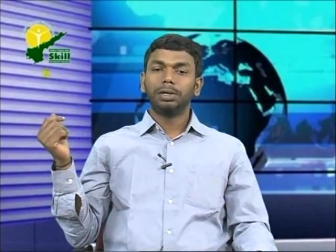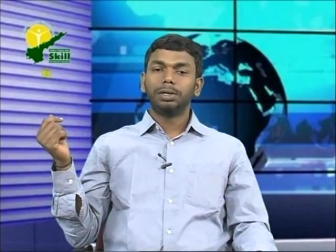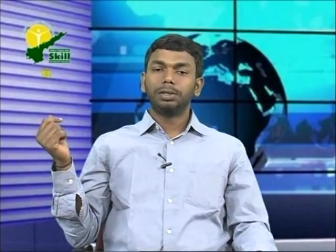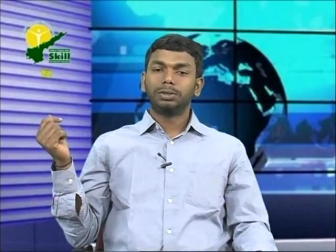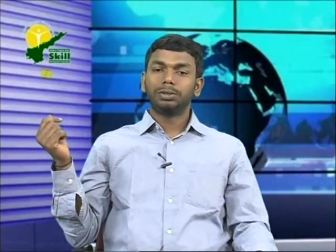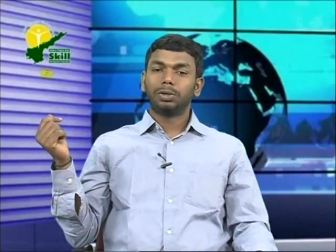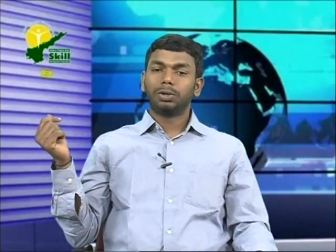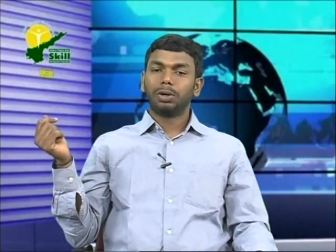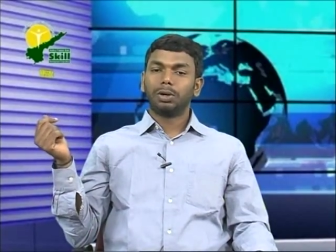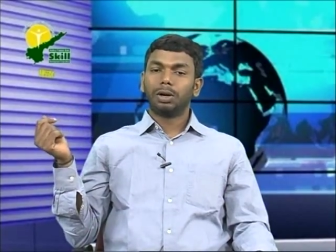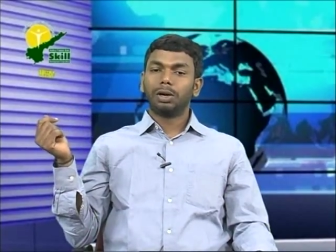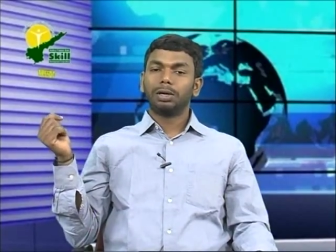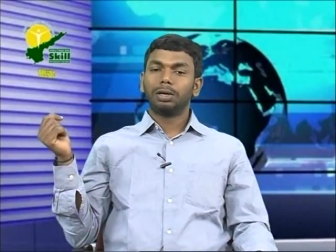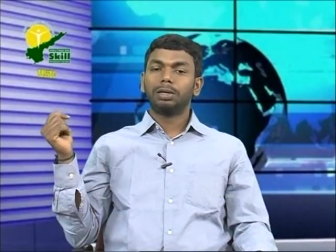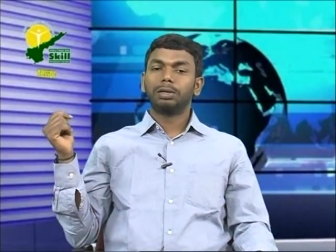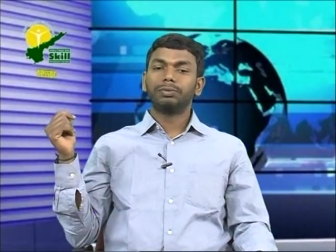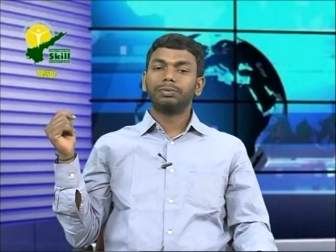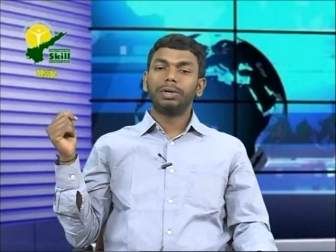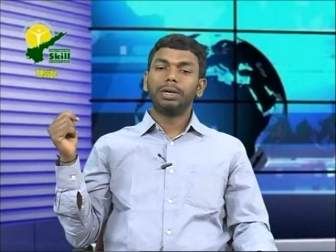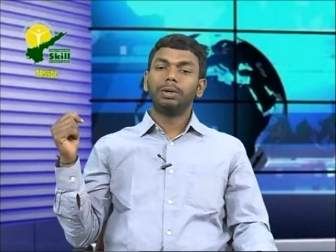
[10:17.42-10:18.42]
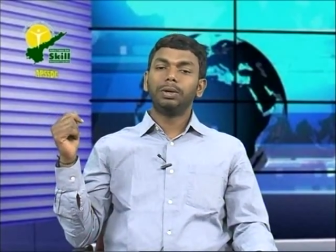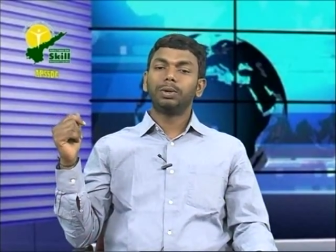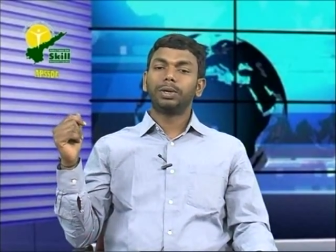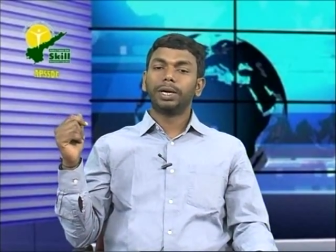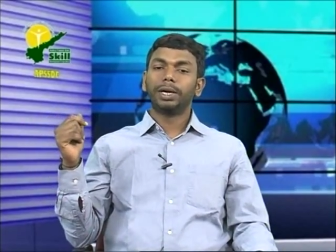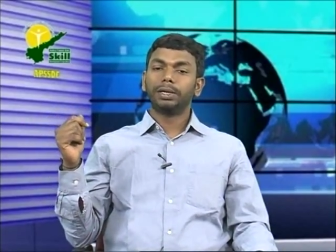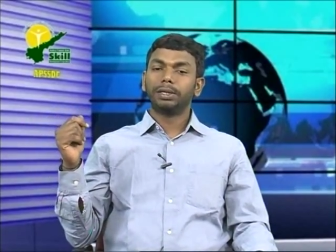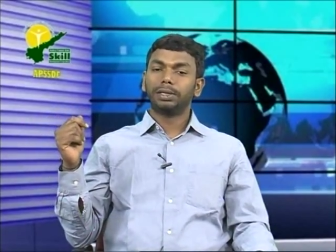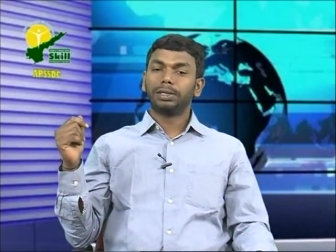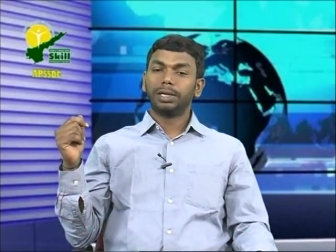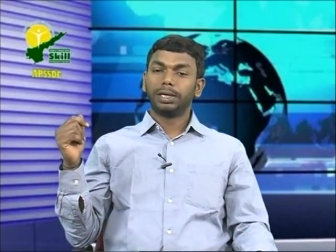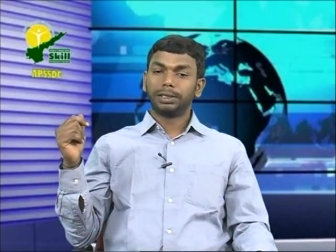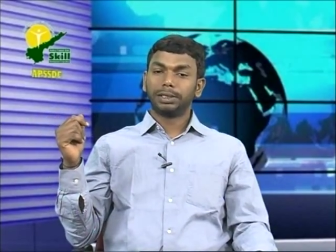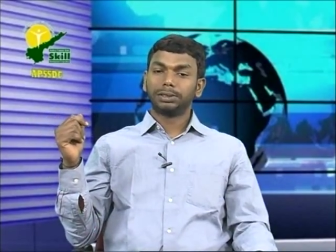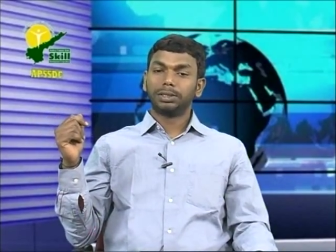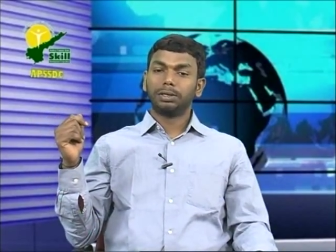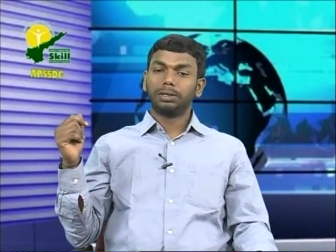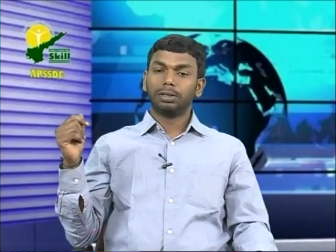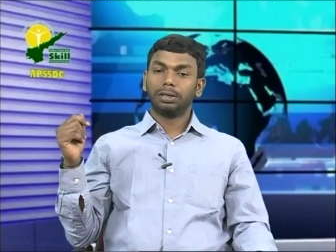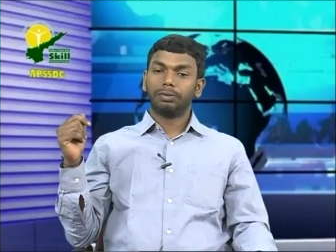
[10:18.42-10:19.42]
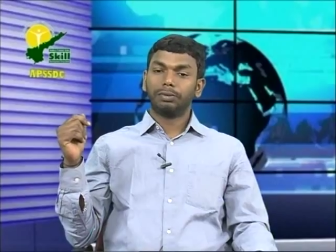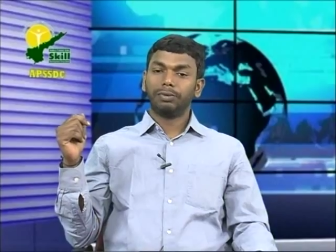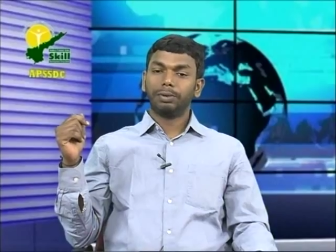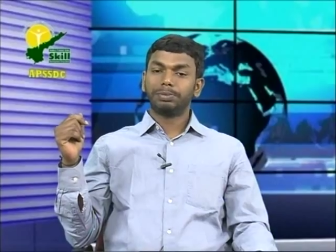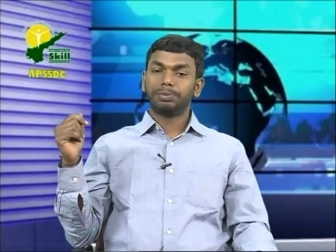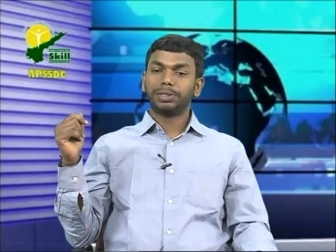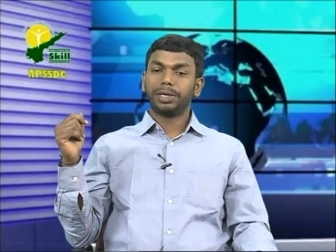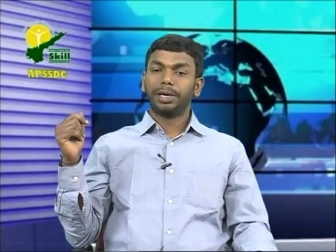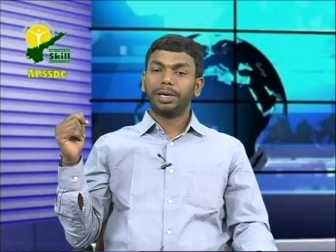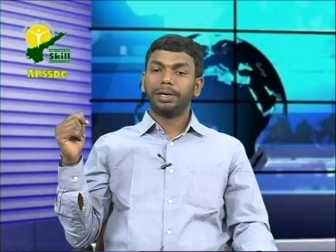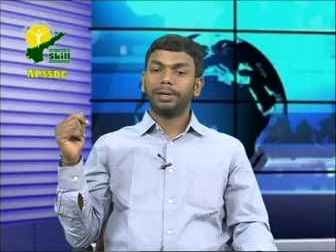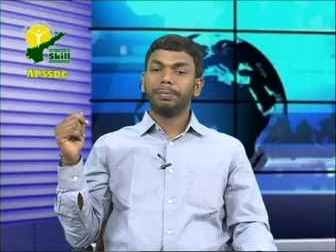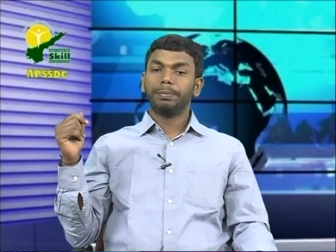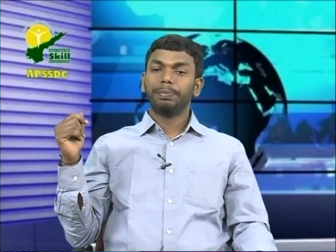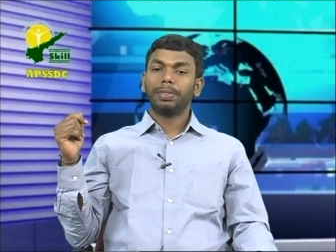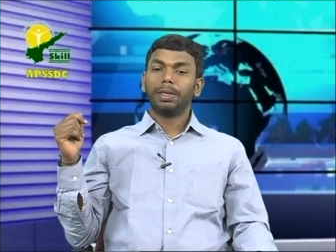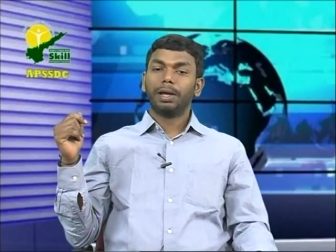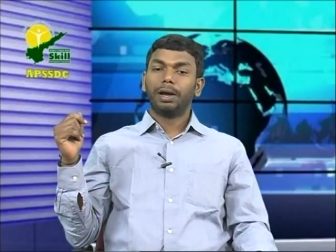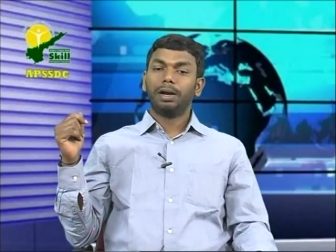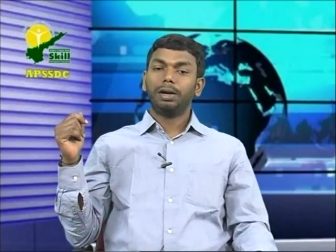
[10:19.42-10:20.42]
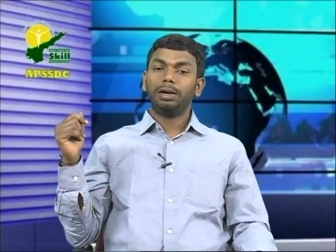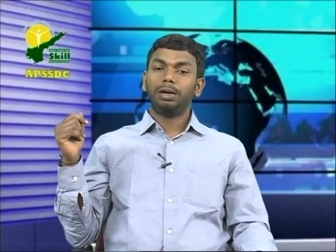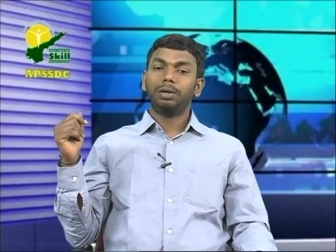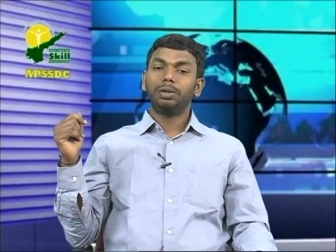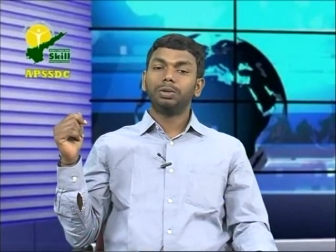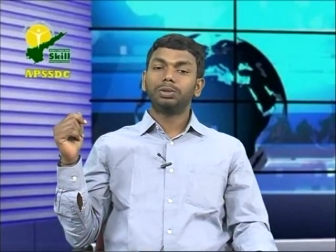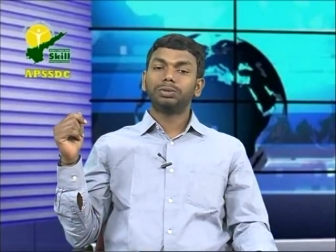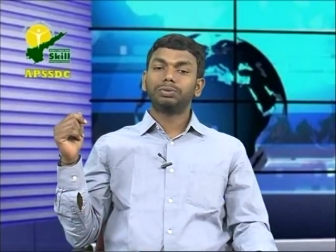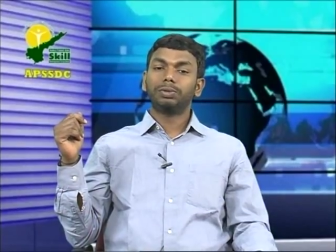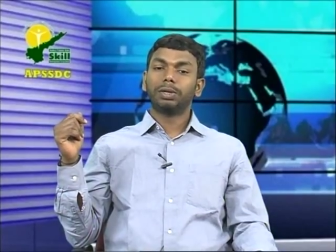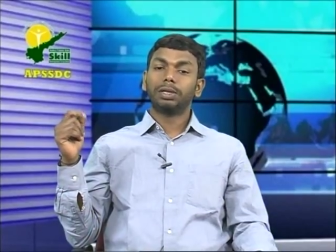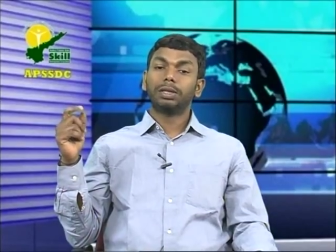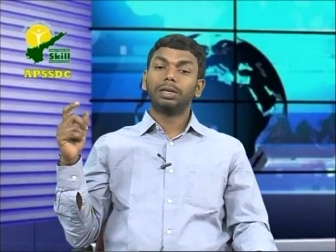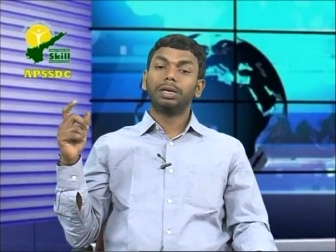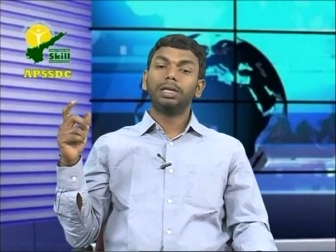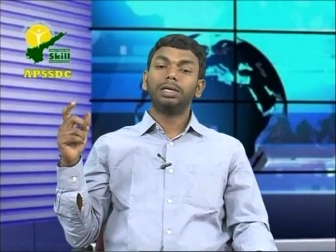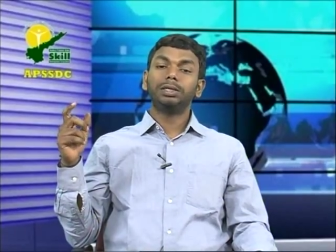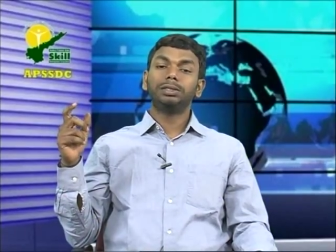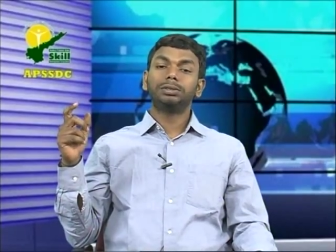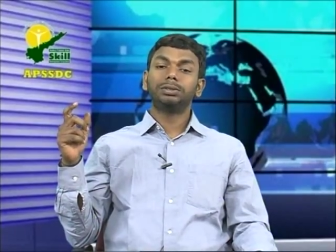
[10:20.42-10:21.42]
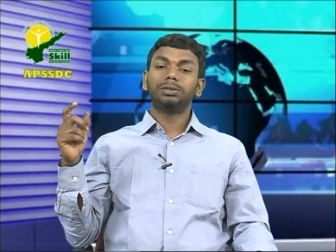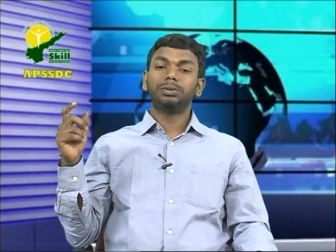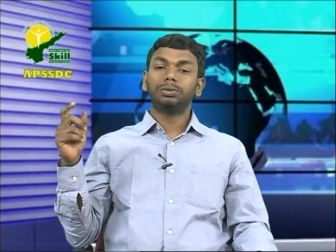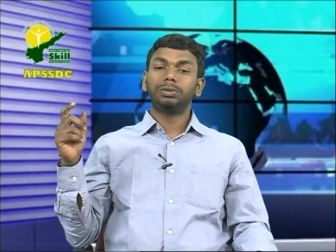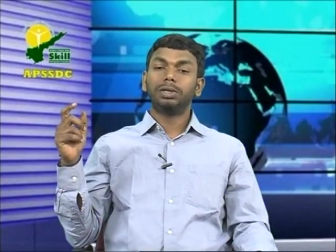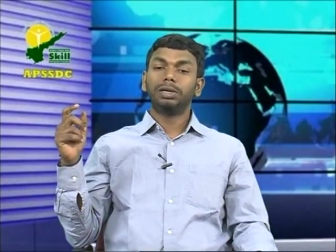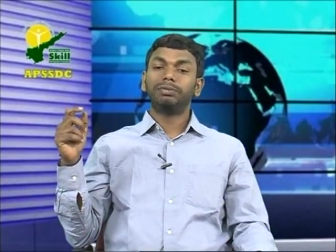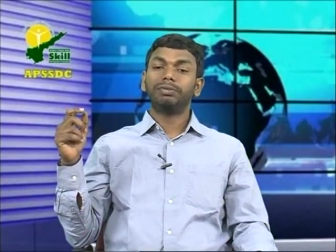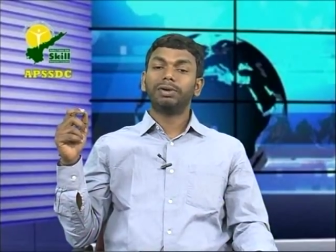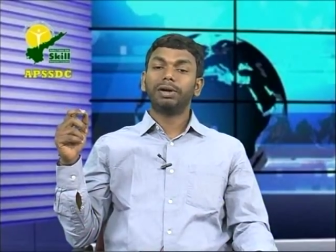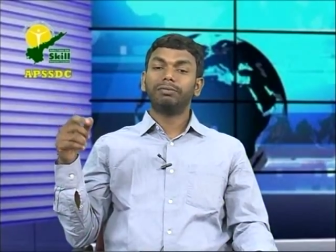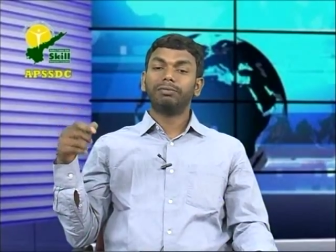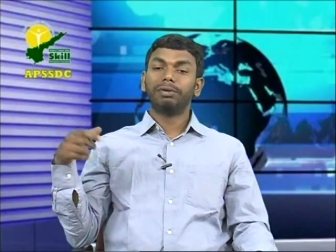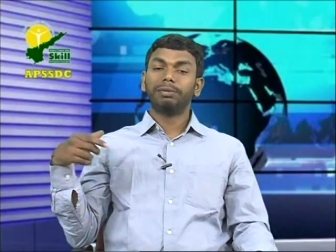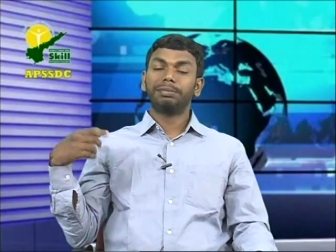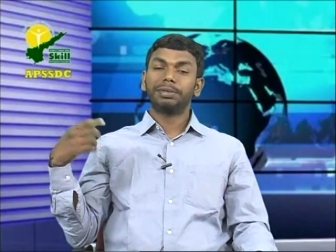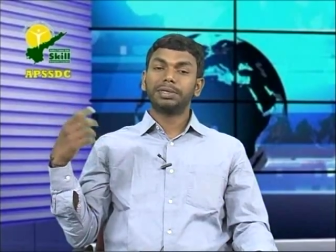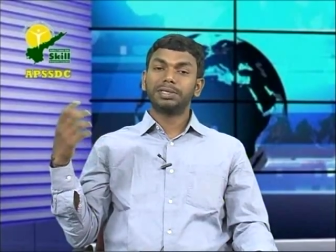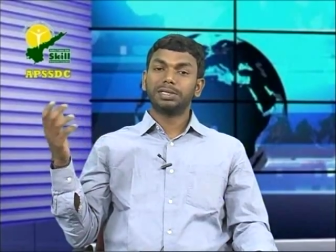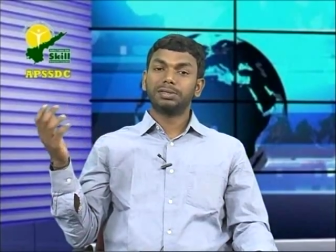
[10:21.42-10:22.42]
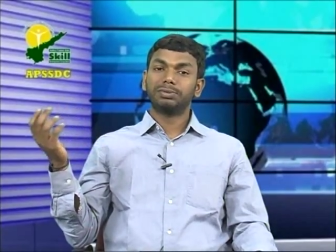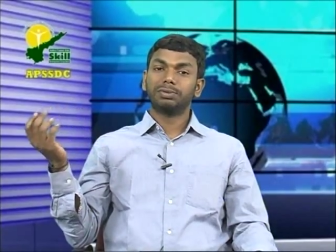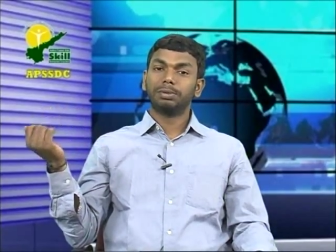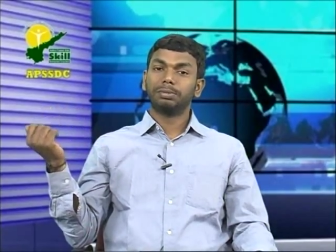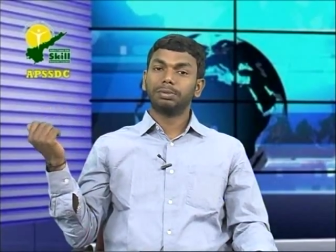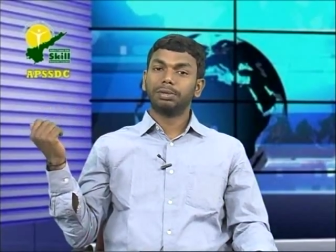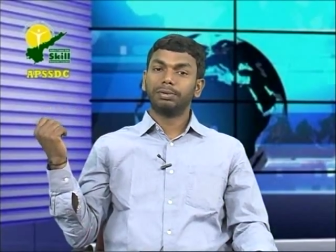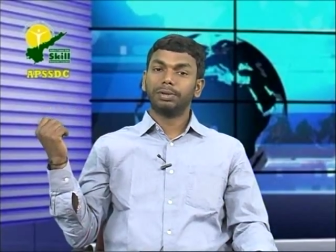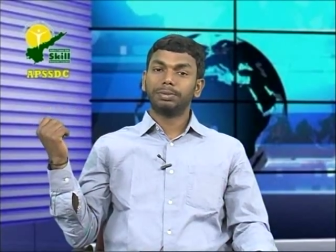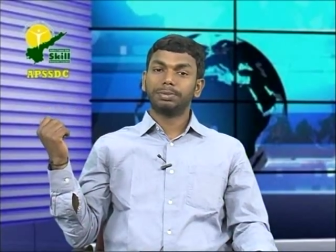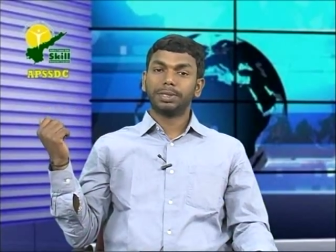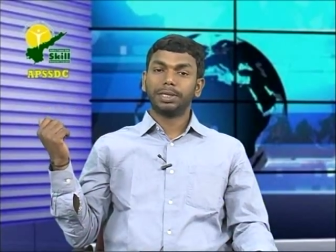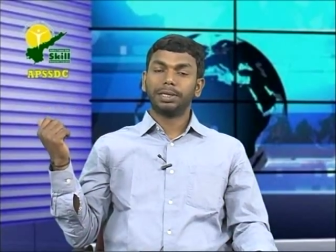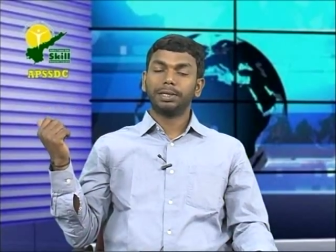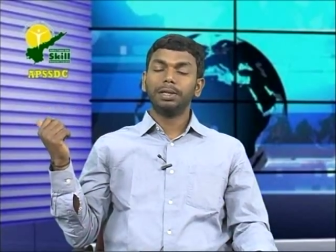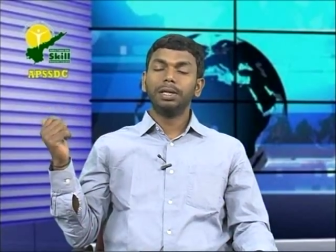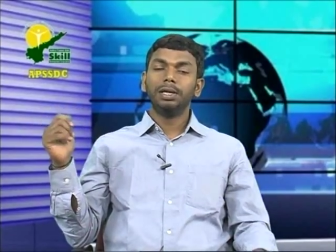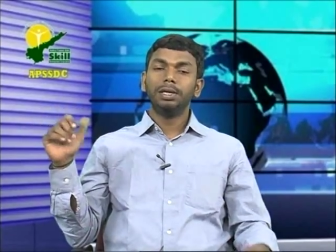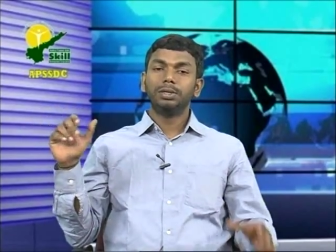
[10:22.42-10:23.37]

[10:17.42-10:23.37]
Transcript: So crawler will look at the text on the website and looks for the links to different web pages from the website.